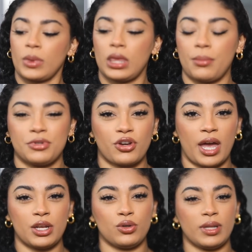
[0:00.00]
And I'm gonna
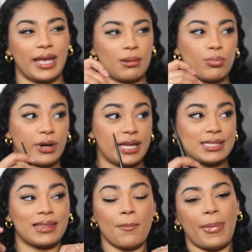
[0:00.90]
try to do like
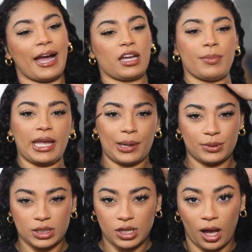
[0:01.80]
braids in the back of my hair
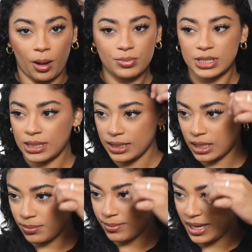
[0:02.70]
with the top
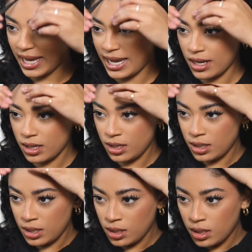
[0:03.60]
slick back.
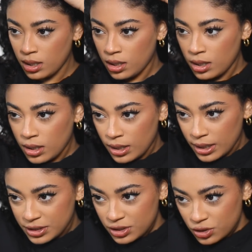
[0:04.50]

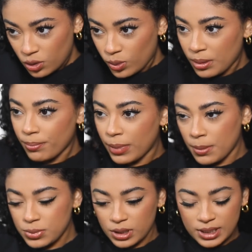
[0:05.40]
I just don't want
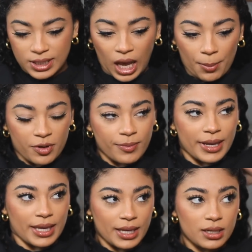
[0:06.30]
bumps on the top of my
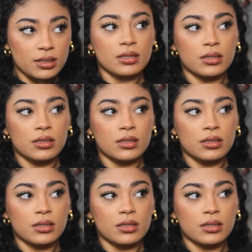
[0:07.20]
head.